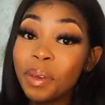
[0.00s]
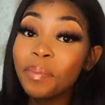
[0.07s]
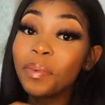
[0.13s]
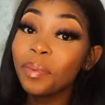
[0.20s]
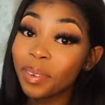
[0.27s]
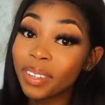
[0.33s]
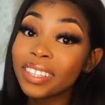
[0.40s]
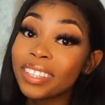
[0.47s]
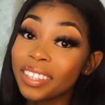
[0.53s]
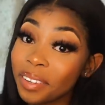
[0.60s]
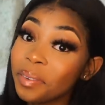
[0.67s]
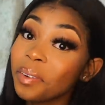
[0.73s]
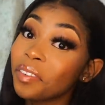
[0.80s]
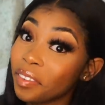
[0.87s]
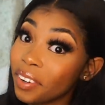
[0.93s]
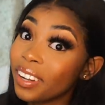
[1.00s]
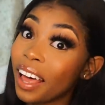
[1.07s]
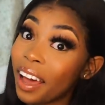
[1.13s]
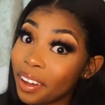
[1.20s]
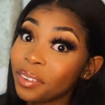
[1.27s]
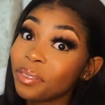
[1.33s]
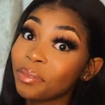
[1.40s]
people will see you in real
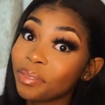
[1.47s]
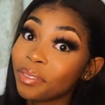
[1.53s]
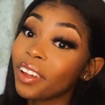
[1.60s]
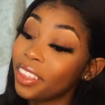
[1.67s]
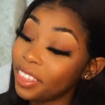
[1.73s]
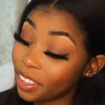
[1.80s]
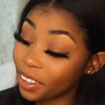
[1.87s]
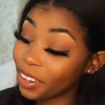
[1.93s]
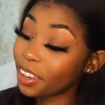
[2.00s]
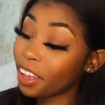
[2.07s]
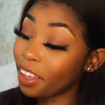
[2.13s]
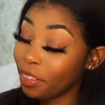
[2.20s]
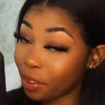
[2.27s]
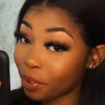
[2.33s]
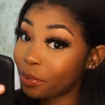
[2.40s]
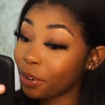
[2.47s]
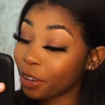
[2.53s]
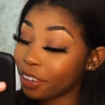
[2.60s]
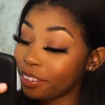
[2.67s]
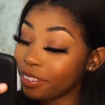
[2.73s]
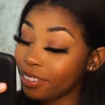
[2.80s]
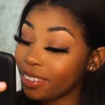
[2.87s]
life and they'll look at their
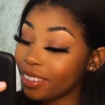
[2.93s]
phone